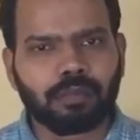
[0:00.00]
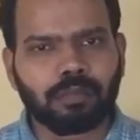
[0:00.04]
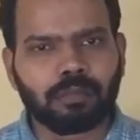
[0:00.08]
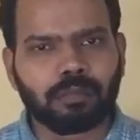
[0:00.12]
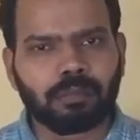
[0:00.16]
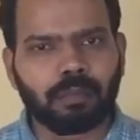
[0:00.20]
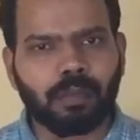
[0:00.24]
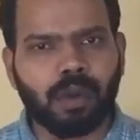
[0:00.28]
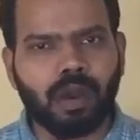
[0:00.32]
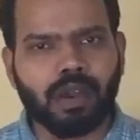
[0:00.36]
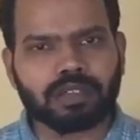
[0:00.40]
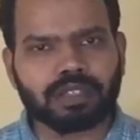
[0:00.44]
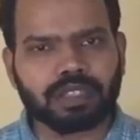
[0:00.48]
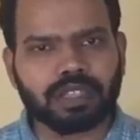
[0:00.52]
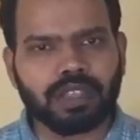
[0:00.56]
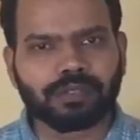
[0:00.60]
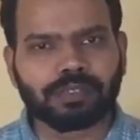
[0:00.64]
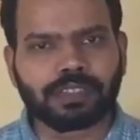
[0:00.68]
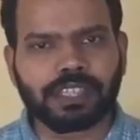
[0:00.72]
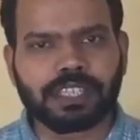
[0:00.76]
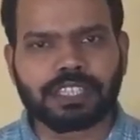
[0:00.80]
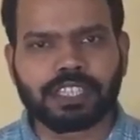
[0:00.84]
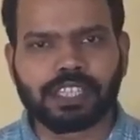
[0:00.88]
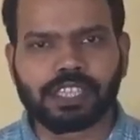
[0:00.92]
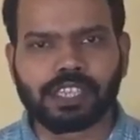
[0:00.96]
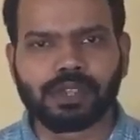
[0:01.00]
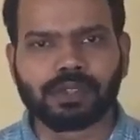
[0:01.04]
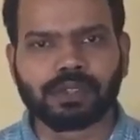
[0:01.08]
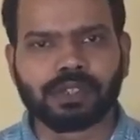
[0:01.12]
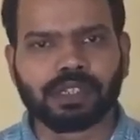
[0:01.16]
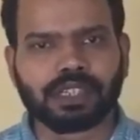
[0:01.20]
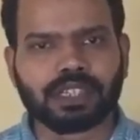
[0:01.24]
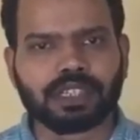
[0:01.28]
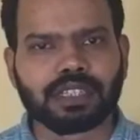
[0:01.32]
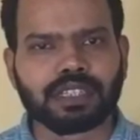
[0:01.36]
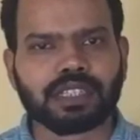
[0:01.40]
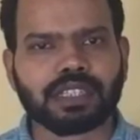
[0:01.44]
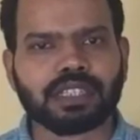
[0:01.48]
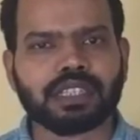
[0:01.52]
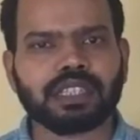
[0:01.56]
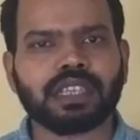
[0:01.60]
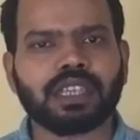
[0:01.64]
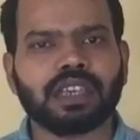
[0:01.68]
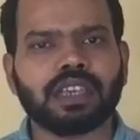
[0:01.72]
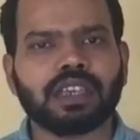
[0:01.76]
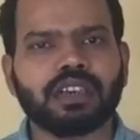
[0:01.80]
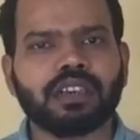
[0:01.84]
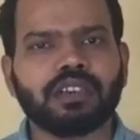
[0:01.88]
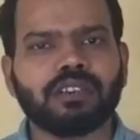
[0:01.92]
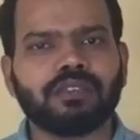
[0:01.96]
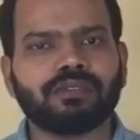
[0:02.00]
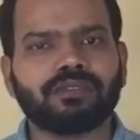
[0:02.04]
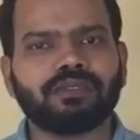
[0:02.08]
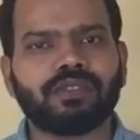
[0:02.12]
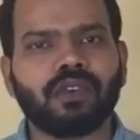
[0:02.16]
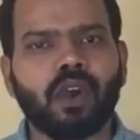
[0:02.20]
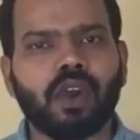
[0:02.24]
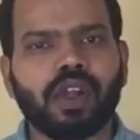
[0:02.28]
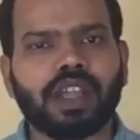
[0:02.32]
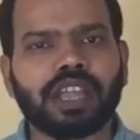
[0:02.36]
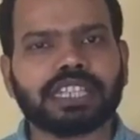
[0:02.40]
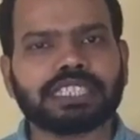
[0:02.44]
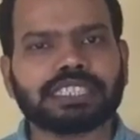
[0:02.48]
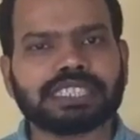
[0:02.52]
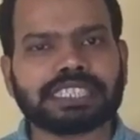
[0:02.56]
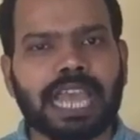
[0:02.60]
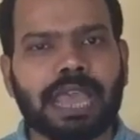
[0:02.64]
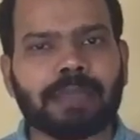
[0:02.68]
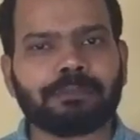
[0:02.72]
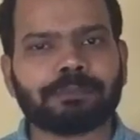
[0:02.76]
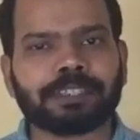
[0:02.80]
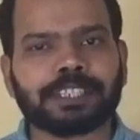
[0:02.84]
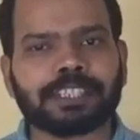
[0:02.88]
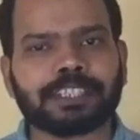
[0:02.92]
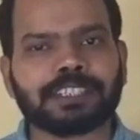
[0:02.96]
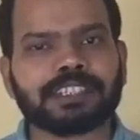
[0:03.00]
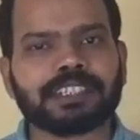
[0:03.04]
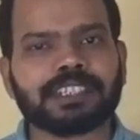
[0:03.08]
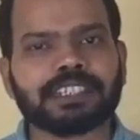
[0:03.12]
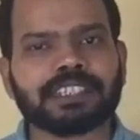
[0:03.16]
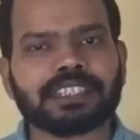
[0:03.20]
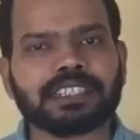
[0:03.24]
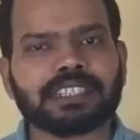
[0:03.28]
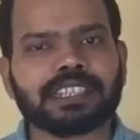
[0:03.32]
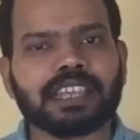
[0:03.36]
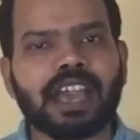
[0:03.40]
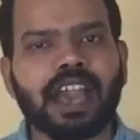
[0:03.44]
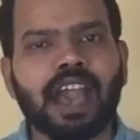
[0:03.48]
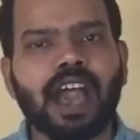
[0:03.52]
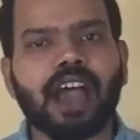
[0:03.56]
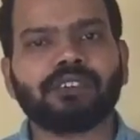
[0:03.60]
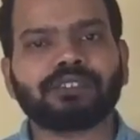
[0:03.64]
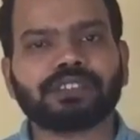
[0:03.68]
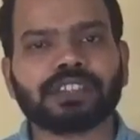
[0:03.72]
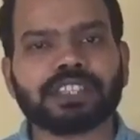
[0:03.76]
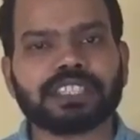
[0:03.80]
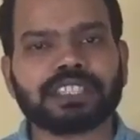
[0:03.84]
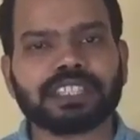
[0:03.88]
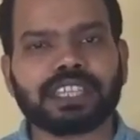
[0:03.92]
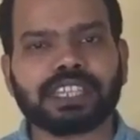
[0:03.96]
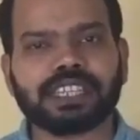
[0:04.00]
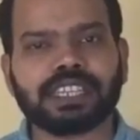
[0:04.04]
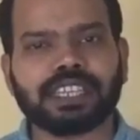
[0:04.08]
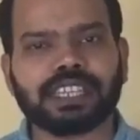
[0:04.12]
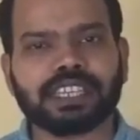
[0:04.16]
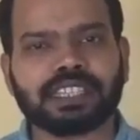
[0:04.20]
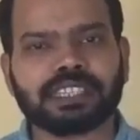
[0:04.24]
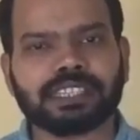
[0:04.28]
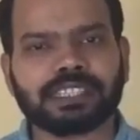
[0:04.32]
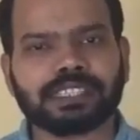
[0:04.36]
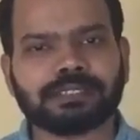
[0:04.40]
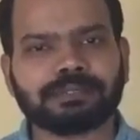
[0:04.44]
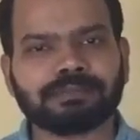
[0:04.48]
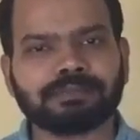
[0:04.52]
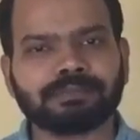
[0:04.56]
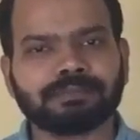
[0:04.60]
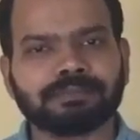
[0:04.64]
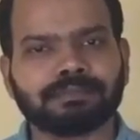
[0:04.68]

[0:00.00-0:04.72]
most of the students forget chapters after studying them?